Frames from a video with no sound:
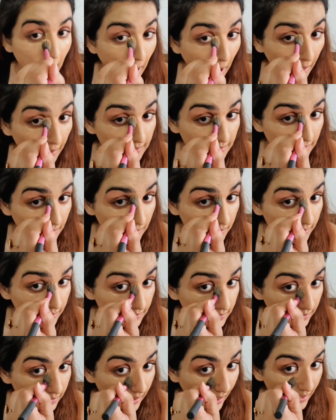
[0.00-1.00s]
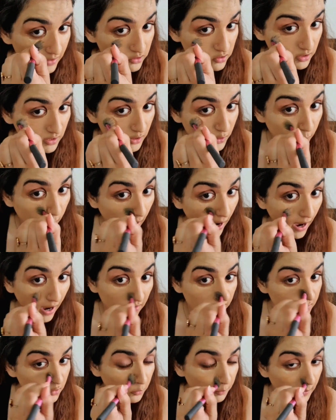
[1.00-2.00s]
and then gradually you have
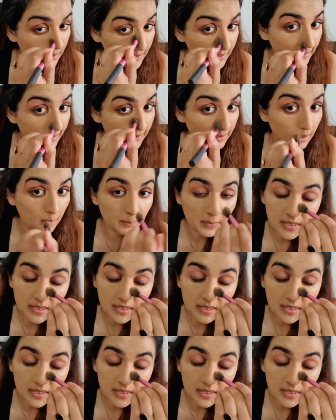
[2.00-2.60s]
to build it up.